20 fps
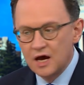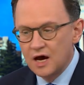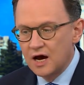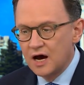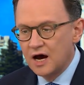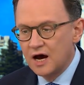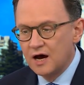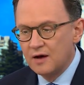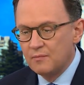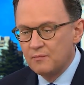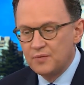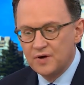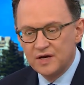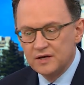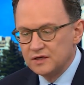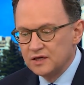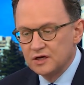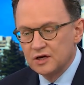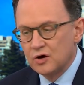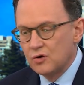
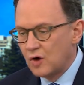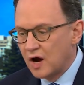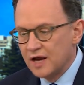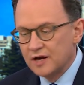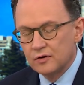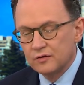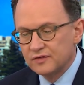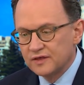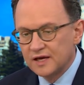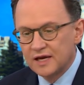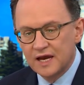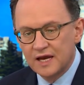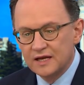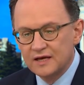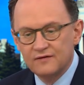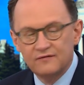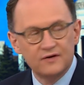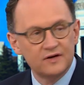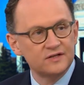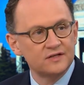but, you know, I don't think
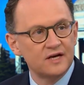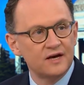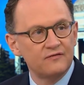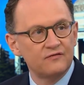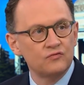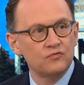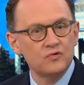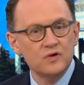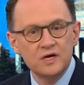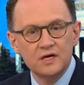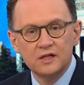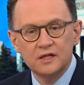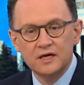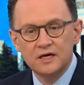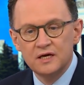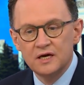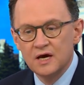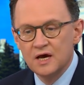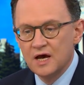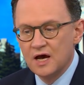any of us have
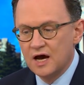really